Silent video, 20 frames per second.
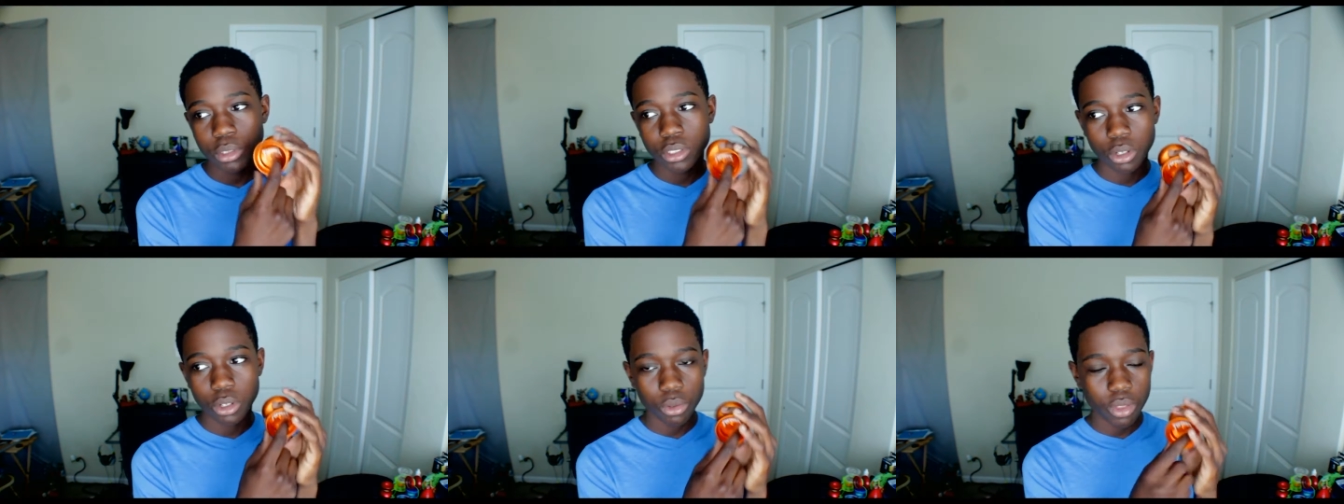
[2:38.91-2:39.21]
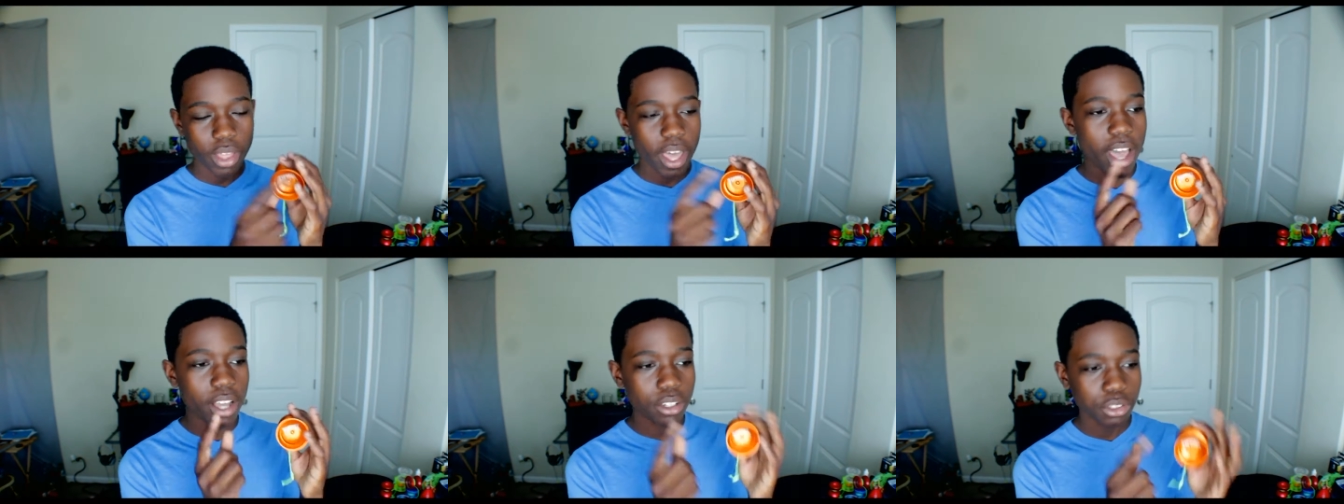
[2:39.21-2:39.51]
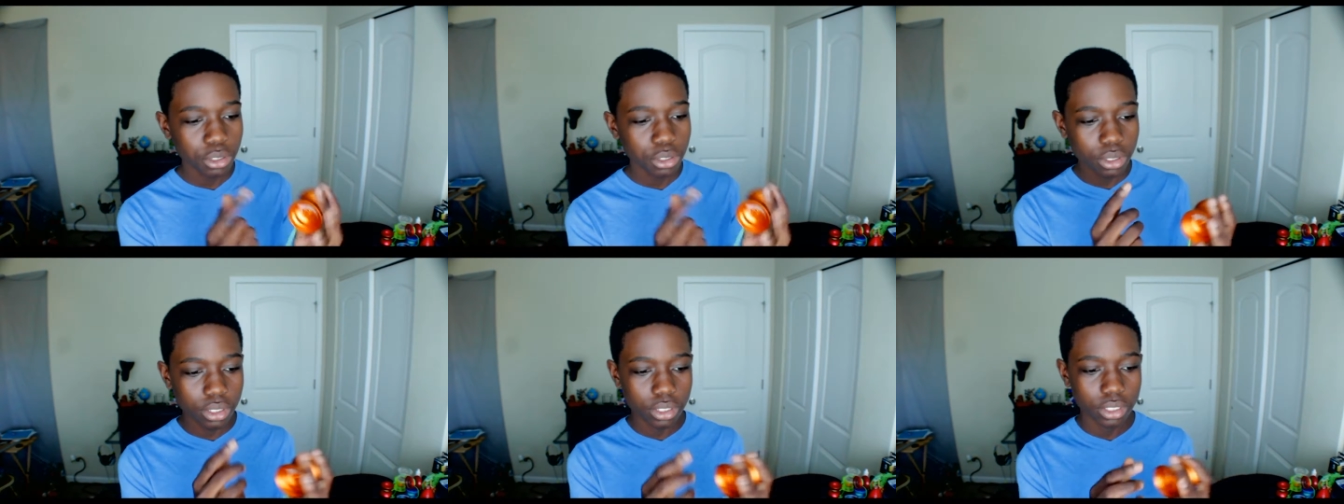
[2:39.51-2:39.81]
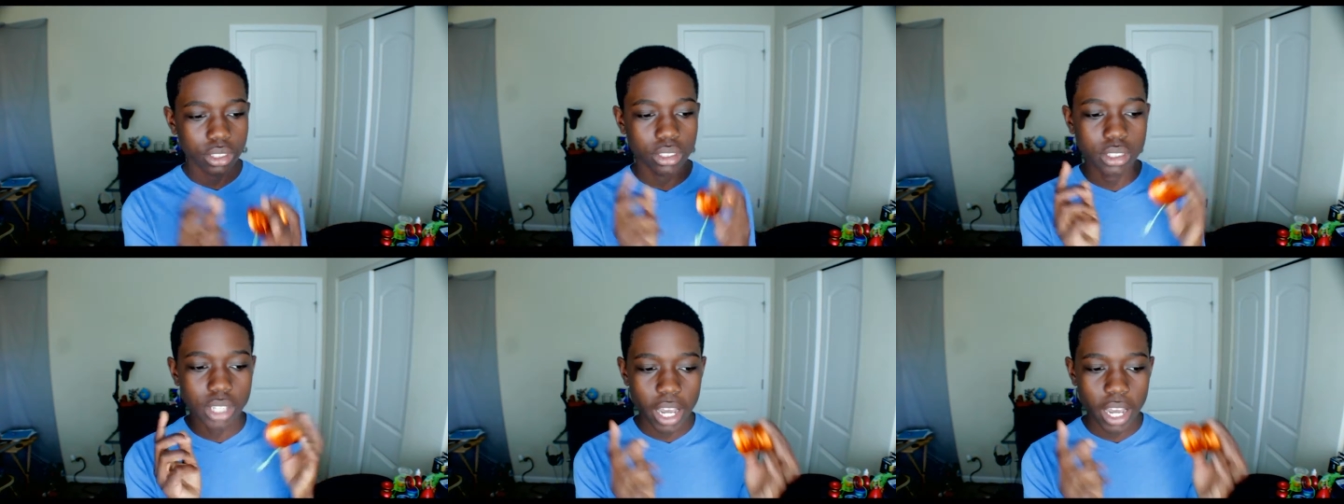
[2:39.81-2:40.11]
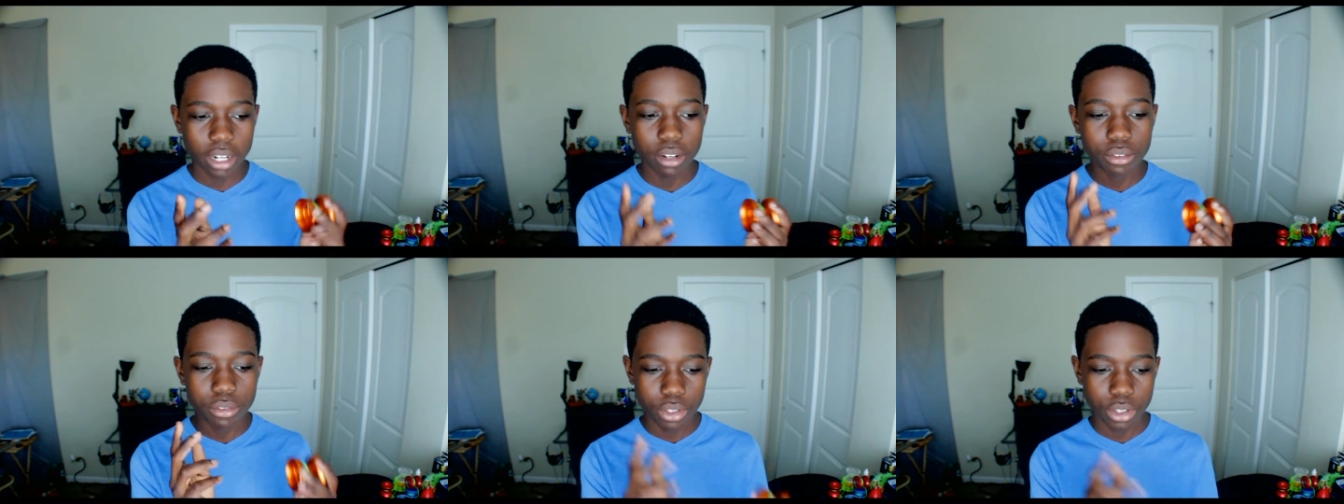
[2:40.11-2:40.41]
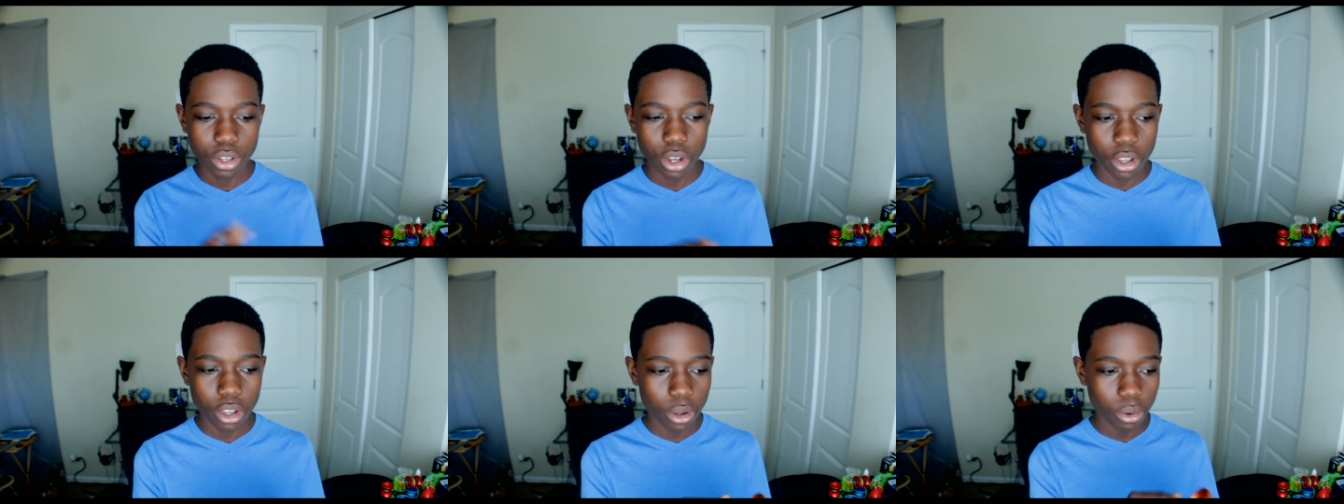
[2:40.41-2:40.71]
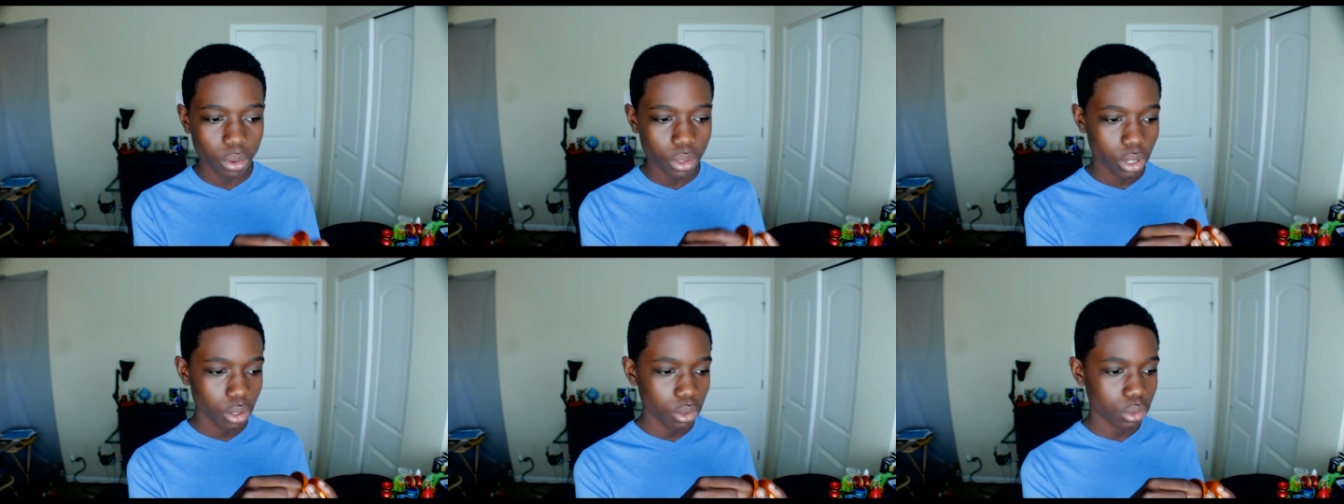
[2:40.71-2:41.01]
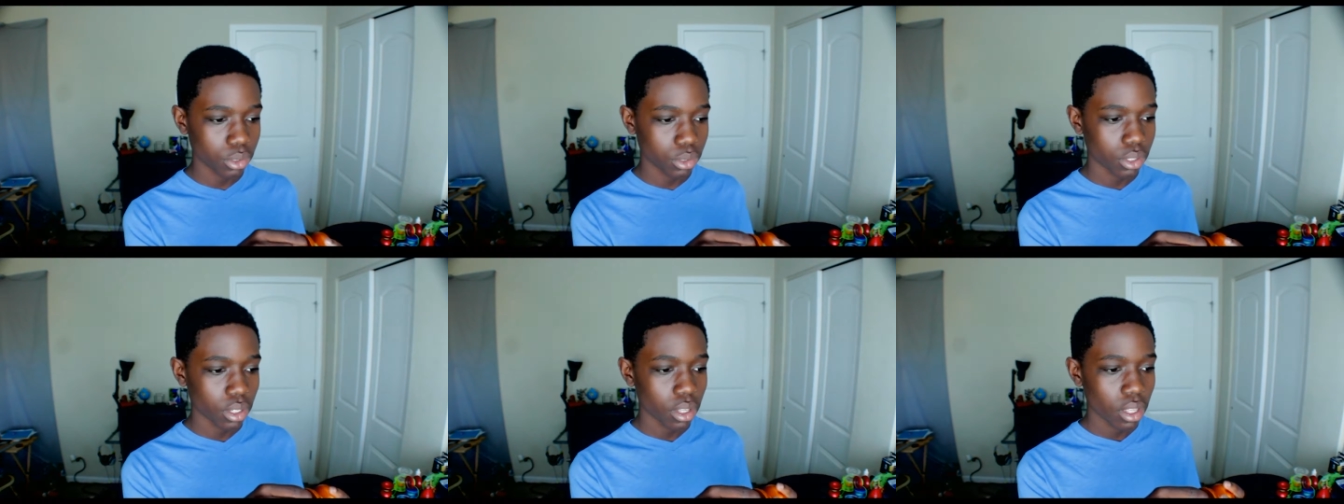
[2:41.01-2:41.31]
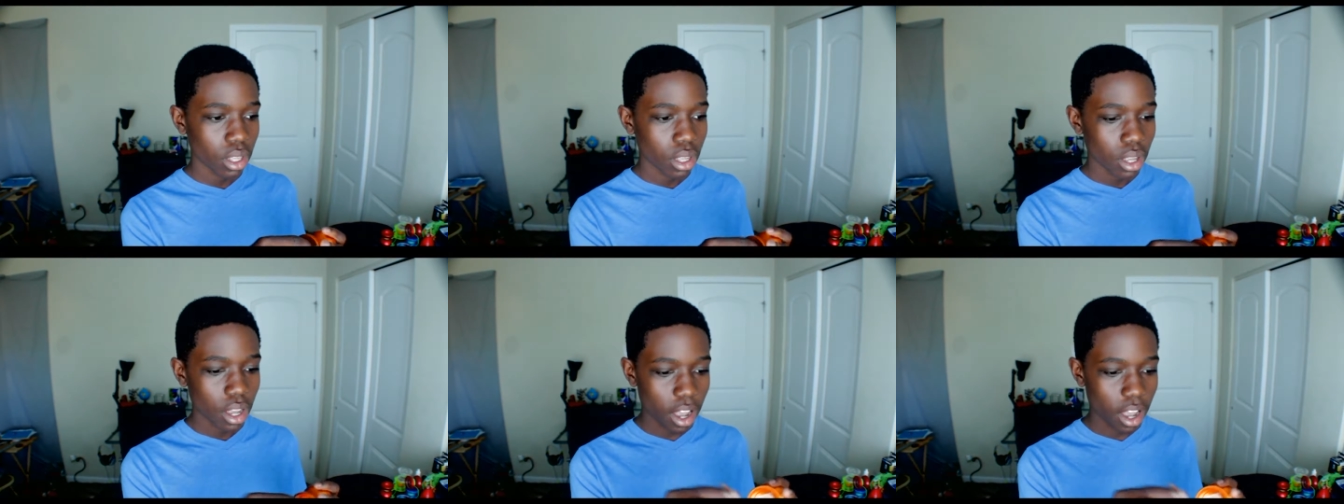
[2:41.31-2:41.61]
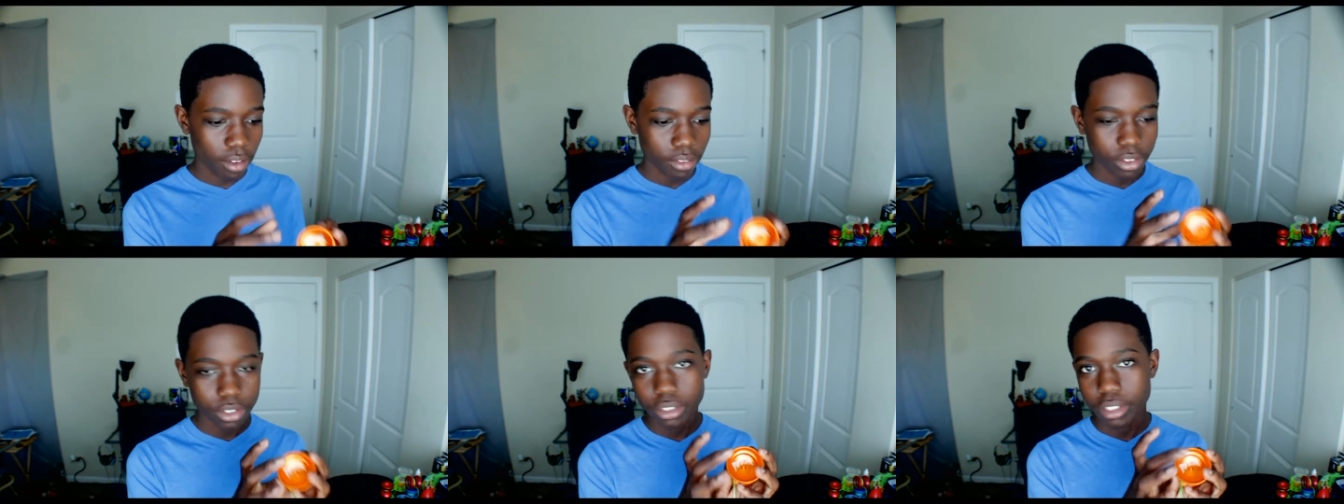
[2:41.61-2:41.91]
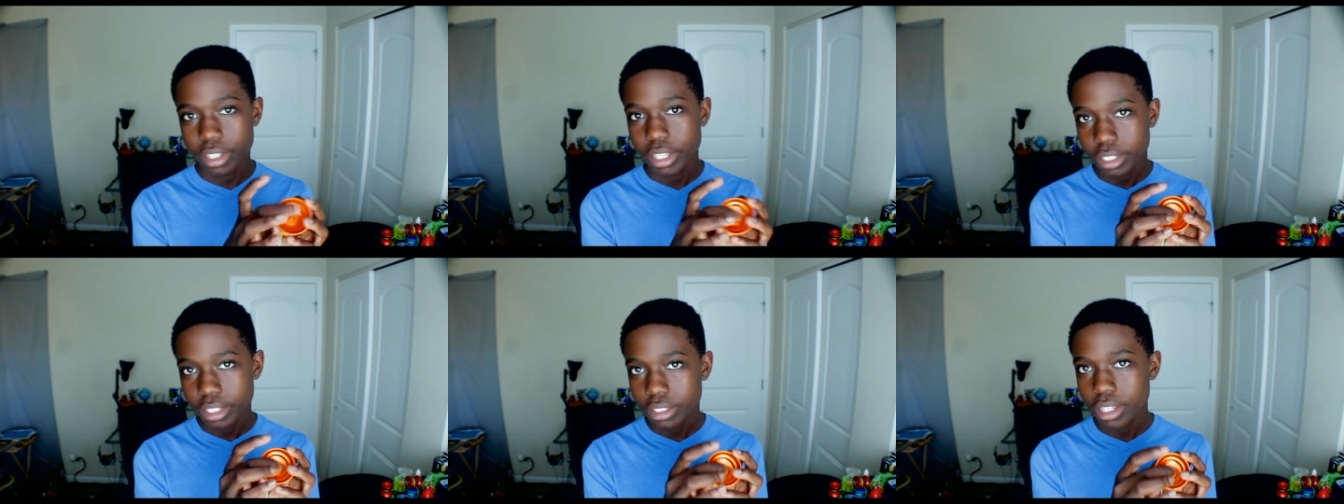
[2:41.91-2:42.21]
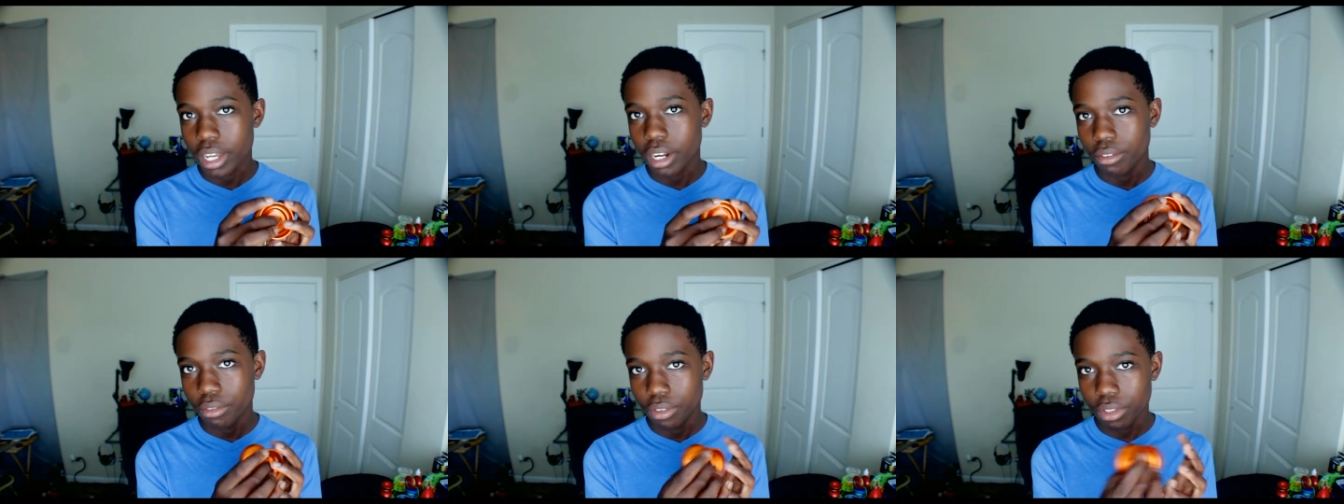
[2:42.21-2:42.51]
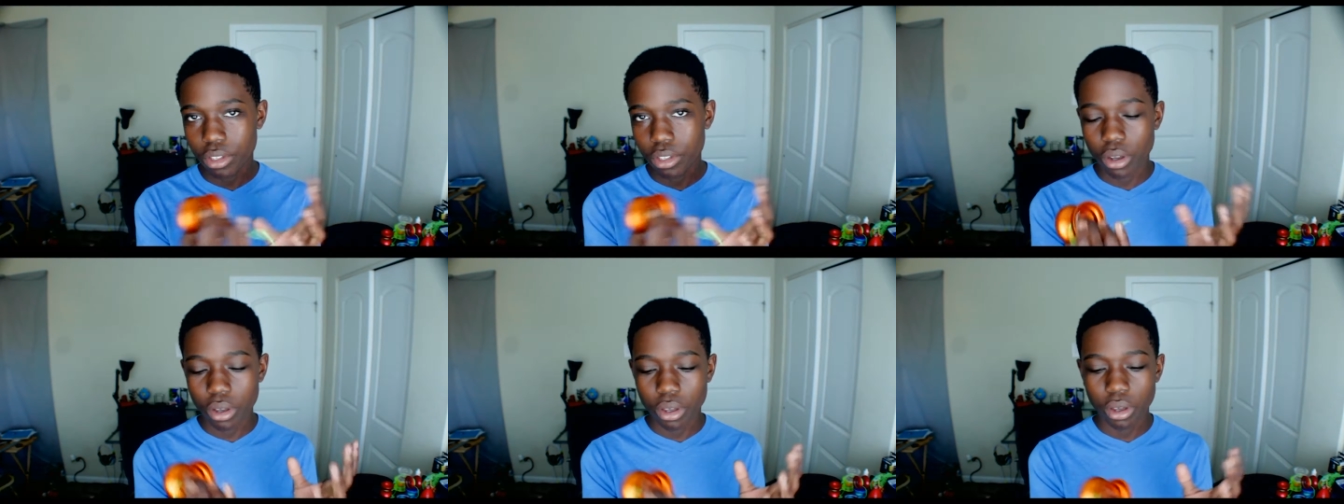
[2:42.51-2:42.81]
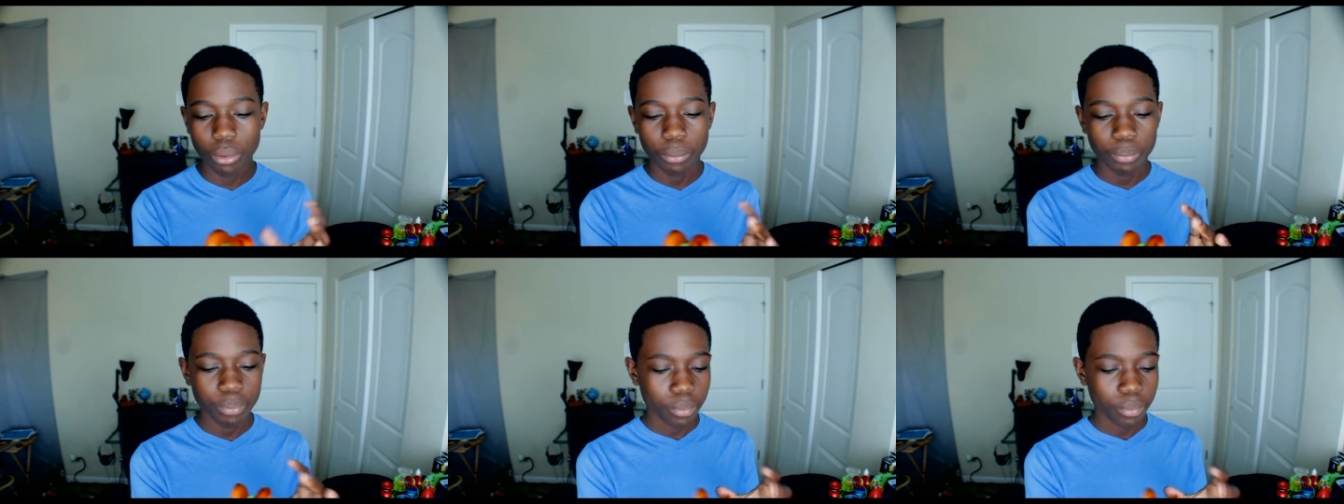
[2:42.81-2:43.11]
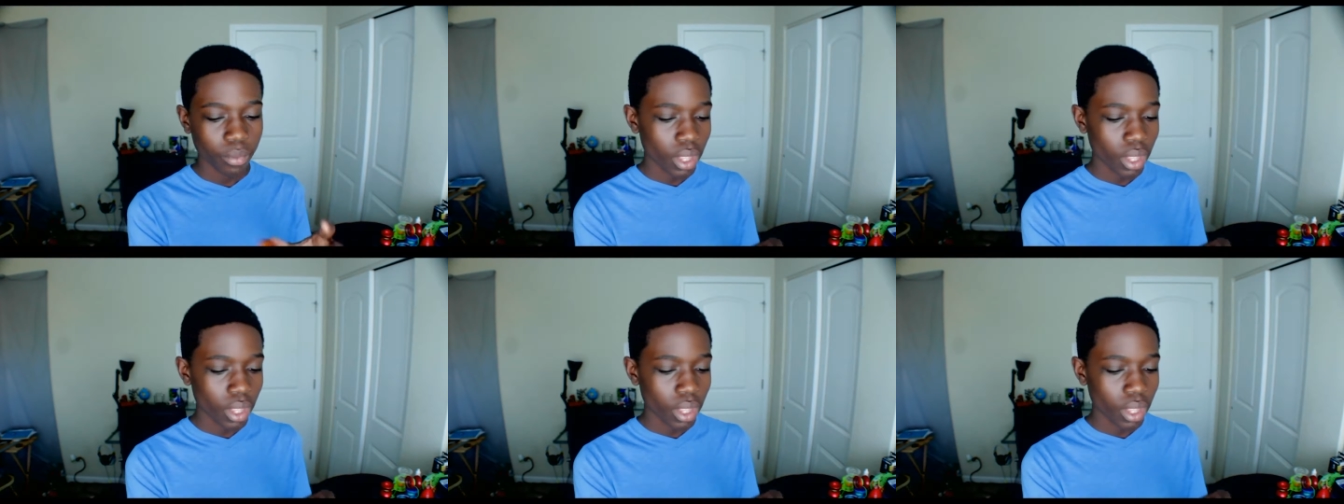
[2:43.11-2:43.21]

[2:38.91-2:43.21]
So the axle inside of the yo-yo goes obviously inside of the yo-yo,